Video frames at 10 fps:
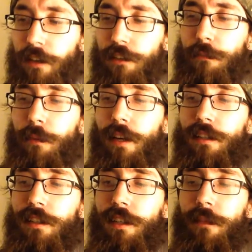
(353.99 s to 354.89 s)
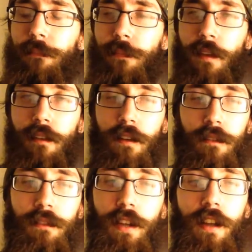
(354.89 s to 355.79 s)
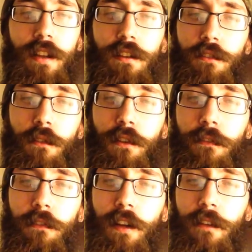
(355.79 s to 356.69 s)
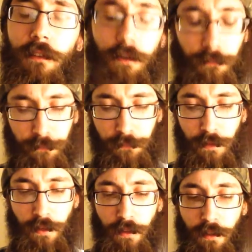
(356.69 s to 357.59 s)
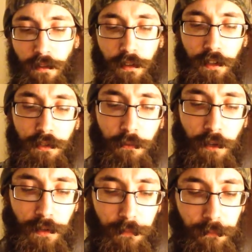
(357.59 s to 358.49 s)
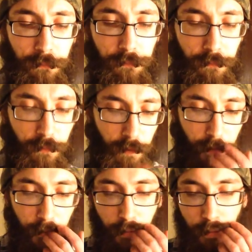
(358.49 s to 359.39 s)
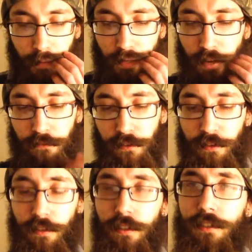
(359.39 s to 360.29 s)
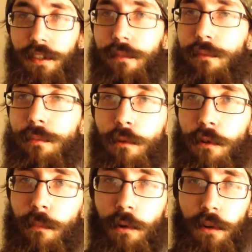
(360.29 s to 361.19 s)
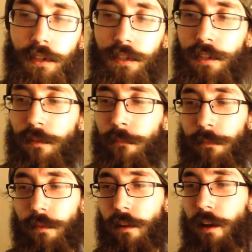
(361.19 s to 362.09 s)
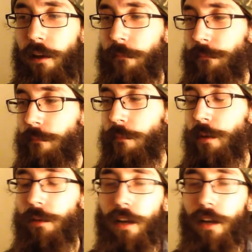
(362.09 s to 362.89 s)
a spicy tea sort of flavor. This one definitely seems more moist, like maybe